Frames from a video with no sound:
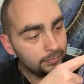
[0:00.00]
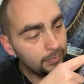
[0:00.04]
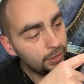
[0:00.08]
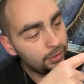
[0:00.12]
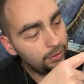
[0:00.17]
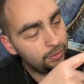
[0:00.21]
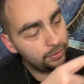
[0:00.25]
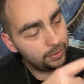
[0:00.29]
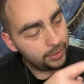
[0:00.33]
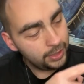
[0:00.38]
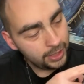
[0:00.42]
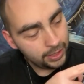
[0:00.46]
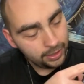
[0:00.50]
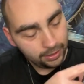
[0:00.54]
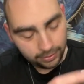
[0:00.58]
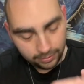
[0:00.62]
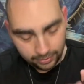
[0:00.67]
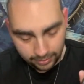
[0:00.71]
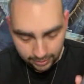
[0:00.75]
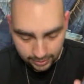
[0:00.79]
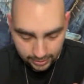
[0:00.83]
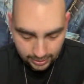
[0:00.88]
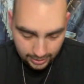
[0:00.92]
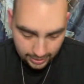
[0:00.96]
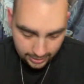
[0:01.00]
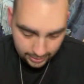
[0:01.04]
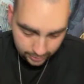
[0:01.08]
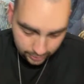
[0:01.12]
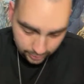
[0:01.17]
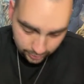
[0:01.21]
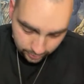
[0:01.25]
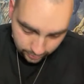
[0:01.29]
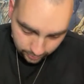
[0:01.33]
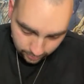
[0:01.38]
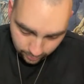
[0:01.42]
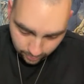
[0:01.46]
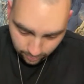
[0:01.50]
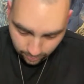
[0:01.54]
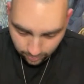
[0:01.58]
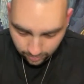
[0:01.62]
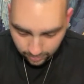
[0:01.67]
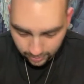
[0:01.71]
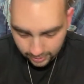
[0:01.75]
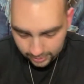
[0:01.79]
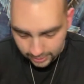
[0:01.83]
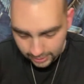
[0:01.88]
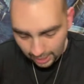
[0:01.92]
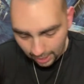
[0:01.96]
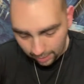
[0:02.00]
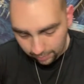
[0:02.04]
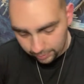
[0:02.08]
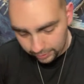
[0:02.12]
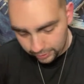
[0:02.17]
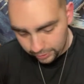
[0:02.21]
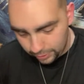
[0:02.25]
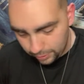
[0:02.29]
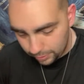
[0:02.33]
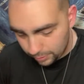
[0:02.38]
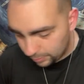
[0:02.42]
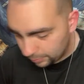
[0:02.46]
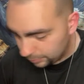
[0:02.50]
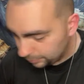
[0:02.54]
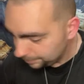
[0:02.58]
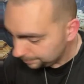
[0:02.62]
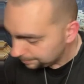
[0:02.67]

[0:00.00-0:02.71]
through here into Tower 2.